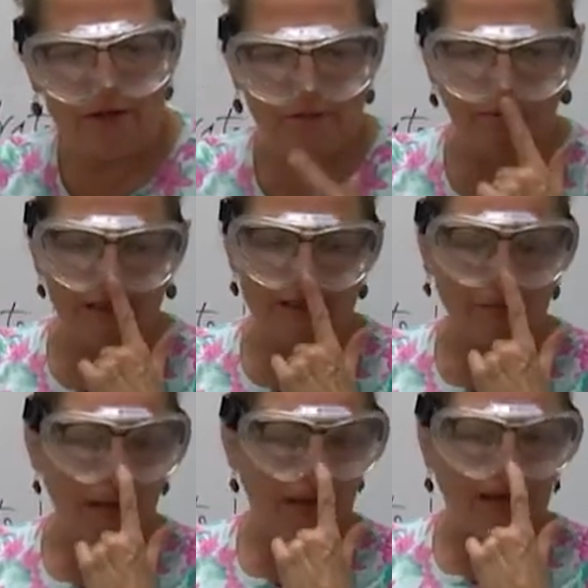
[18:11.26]

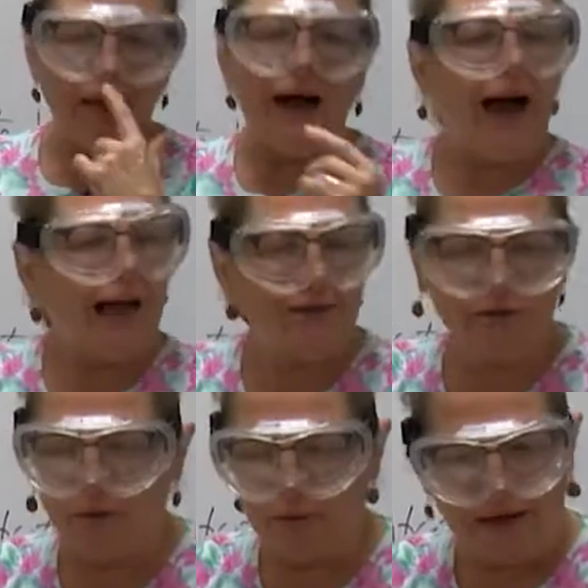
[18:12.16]
displacement. I
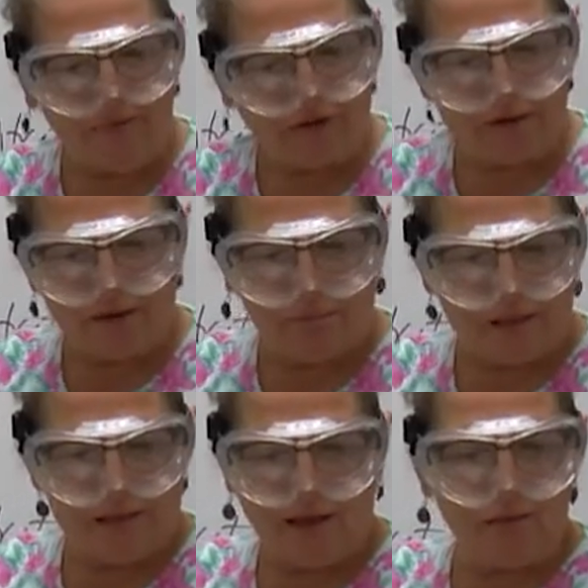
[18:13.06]
don't have to dump
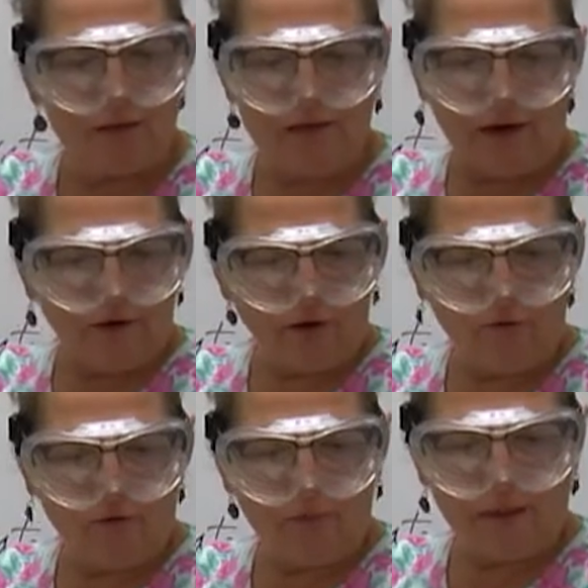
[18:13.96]
this out and start
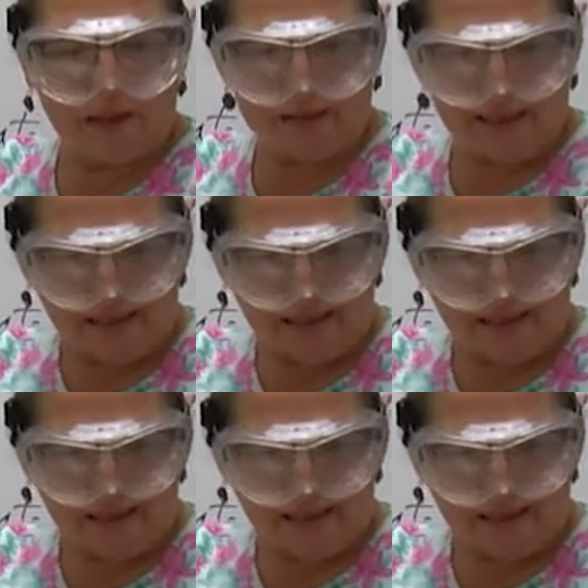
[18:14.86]
over because I